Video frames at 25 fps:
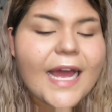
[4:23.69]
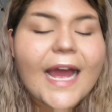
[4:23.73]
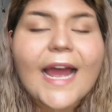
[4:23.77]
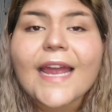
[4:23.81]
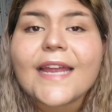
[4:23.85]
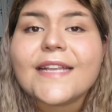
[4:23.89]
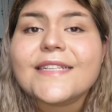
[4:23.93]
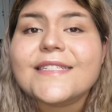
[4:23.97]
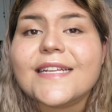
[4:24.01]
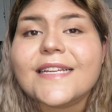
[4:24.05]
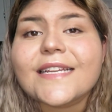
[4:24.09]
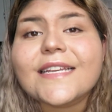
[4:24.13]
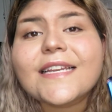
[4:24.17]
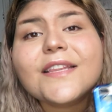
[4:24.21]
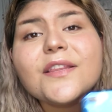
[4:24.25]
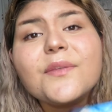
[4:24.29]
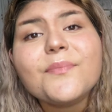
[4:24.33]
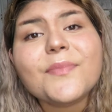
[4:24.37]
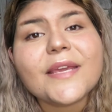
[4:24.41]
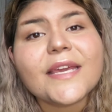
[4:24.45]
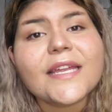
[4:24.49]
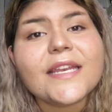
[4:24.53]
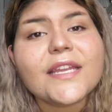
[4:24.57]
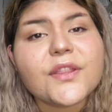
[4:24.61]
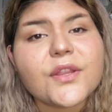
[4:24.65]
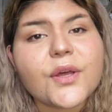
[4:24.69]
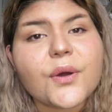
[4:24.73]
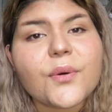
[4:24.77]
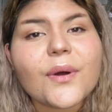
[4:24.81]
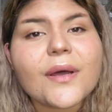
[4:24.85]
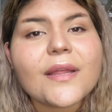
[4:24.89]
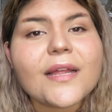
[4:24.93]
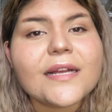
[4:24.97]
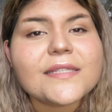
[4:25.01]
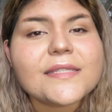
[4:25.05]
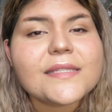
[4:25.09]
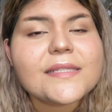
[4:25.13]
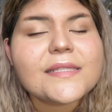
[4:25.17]
I didn't in the beginning though.
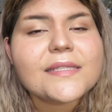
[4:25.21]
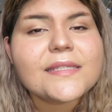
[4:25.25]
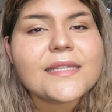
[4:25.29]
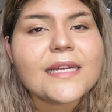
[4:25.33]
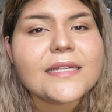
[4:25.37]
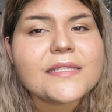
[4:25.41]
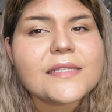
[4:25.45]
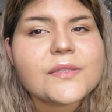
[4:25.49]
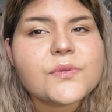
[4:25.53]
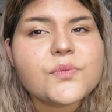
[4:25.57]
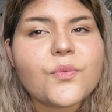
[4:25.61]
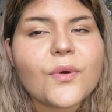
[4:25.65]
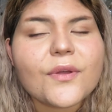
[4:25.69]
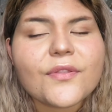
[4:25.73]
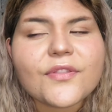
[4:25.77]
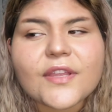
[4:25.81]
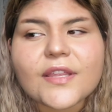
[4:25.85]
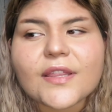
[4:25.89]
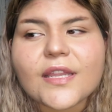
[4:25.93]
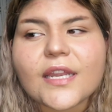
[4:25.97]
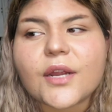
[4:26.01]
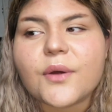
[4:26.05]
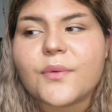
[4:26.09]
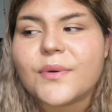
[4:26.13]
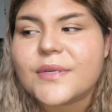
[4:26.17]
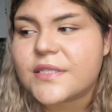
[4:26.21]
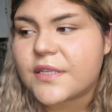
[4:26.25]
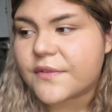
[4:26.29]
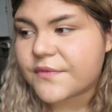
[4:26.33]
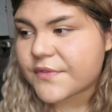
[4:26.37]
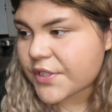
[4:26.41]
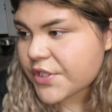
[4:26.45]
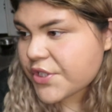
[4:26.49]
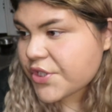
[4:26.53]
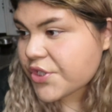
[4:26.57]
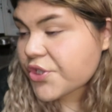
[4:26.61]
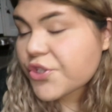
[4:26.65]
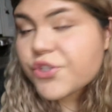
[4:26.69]
That's one thing that I always love
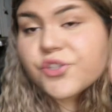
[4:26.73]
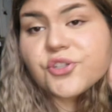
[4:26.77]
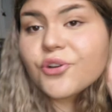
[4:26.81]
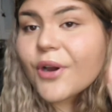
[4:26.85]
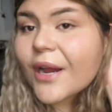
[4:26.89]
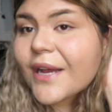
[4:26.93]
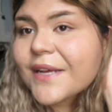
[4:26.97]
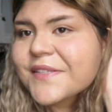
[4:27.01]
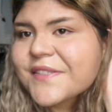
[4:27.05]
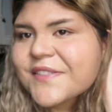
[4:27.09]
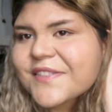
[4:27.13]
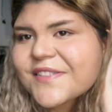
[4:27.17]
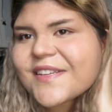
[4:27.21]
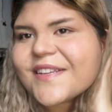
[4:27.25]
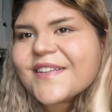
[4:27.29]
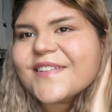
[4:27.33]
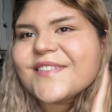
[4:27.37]
to stress,